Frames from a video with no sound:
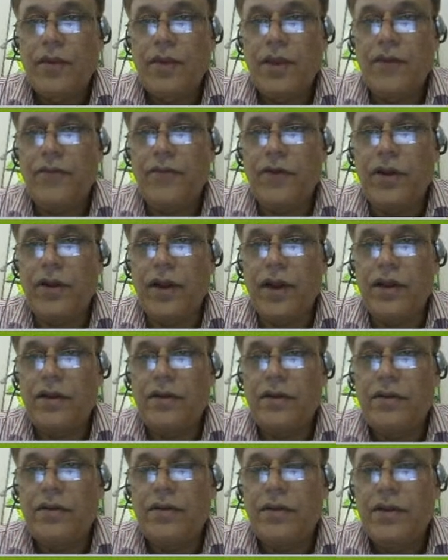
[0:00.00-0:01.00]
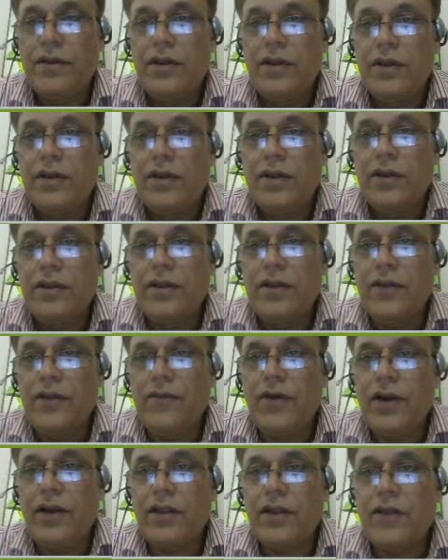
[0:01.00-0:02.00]
If I write, they
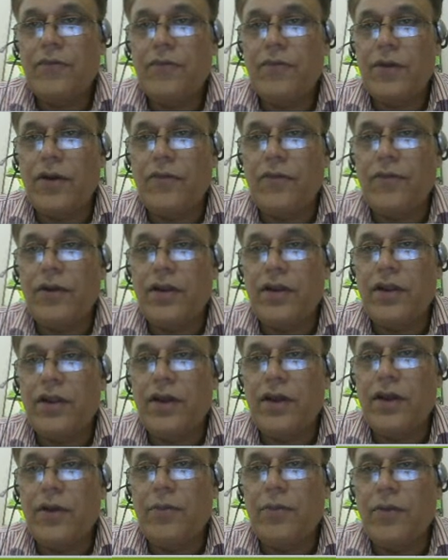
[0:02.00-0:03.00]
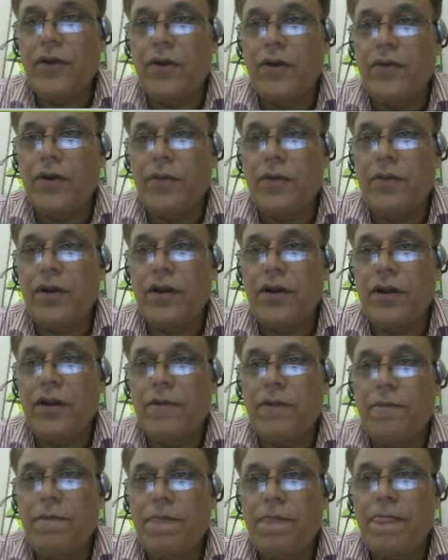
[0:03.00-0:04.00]
want the
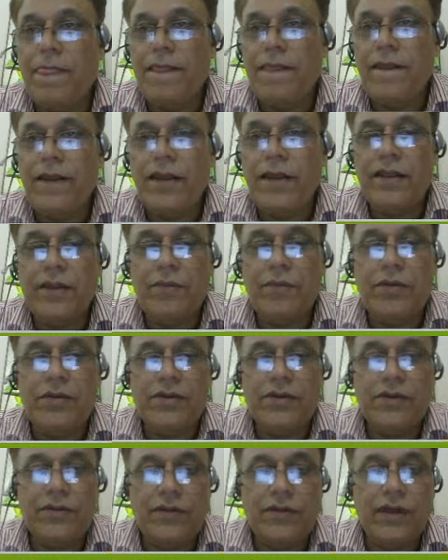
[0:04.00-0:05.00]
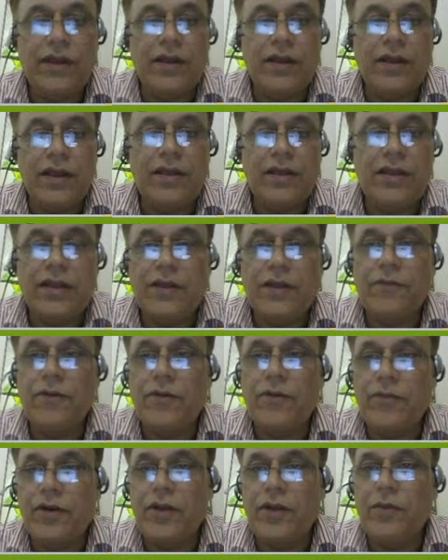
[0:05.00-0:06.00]
profitability in the business, increase in the
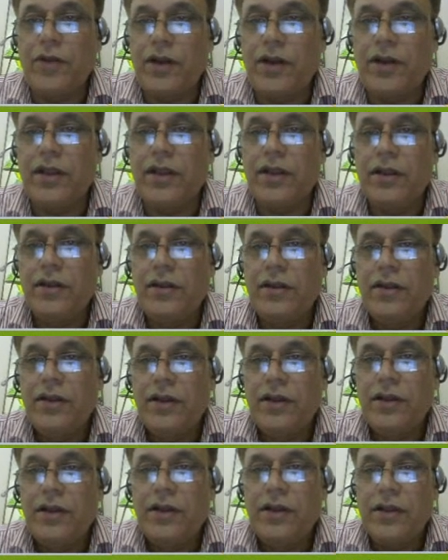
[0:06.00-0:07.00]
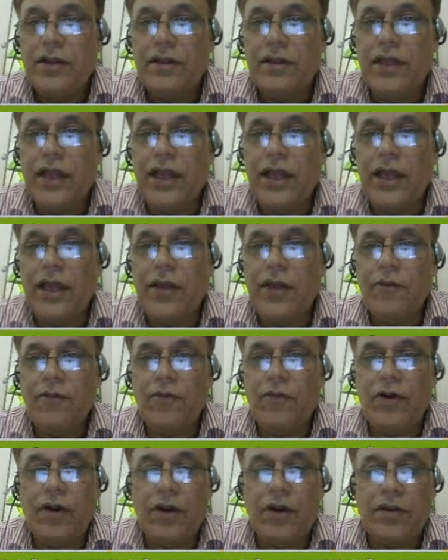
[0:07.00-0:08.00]
profitability. They
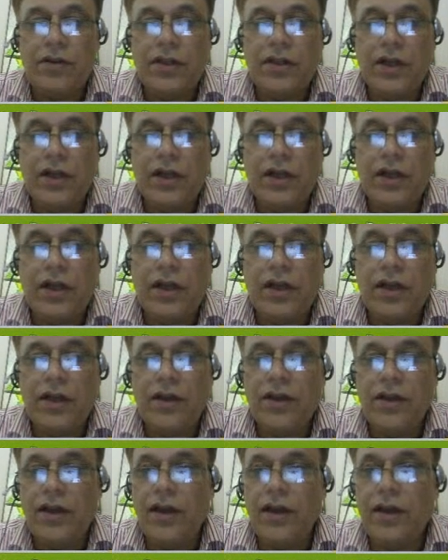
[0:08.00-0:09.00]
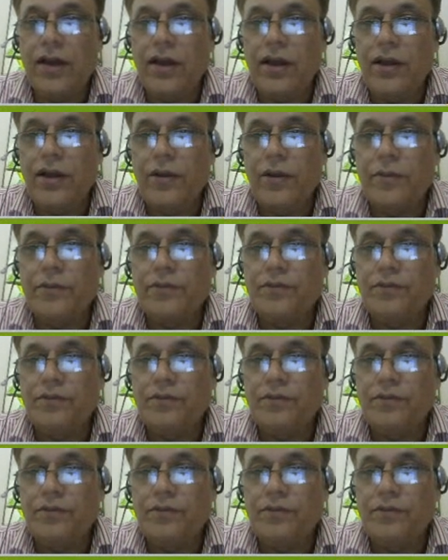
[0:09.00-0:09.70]
want the